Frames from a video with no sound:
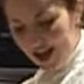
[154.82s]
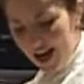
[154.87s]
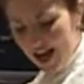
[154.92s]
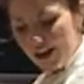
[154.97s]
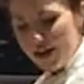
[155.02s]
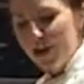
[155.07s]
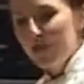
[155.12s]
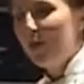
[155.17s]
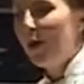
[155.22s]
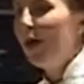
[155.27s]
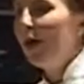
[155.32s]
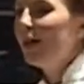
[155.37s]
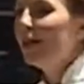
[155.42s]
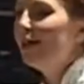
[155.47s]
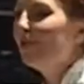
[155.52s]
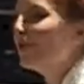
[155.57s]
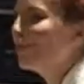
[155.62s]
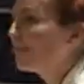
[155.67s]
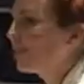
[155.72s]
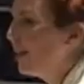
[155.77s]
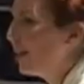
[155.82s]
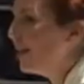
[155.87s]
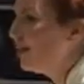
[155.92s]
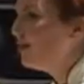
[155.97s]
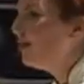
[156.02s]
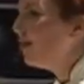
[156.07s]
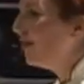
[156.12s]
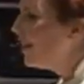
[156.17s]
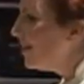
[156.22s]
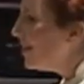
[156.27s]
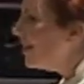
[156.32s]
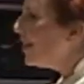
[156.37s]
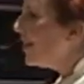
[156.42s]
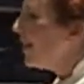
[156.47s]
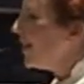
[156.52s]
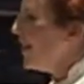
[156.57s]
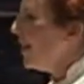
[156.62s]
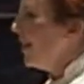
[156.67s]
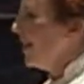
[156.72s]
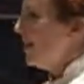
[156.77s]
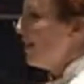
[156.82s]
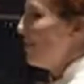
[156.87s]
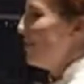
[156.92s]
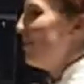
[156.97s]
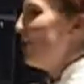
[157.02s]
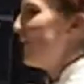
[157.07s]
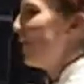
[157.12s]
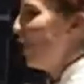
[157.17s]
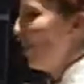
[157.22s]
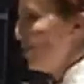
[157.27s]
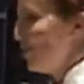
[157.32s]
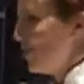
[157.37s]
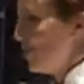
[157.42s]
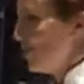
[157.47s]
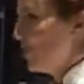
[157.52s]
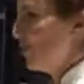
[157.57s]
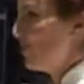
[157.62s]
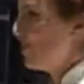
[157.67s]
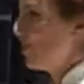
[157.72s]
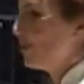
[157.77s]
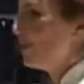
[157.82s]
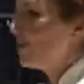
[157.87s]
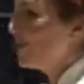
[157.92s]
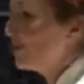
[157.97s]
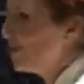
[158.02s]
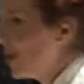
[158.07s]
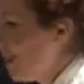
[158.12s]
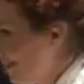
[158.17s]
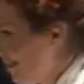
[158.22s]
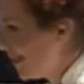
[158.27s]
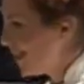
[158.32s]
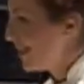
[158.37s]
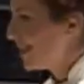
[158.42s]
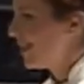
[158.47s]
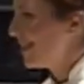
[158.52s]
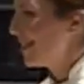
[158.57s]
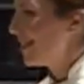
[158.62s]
And the part of a rub is because you rub it.